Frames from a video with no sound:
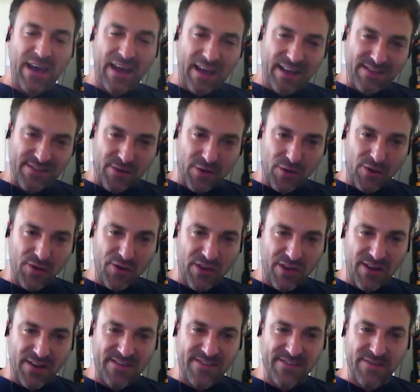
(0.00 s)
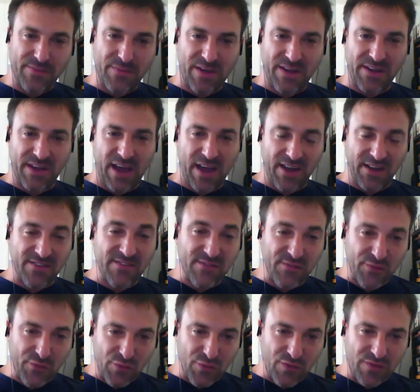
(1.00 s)
has colonialism at
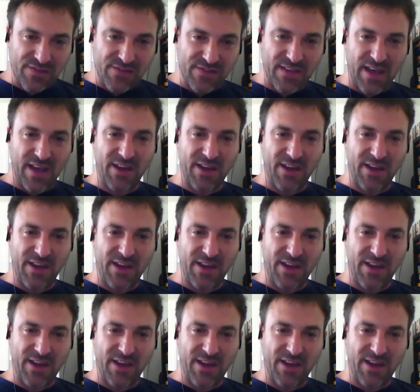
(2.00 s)
its roots.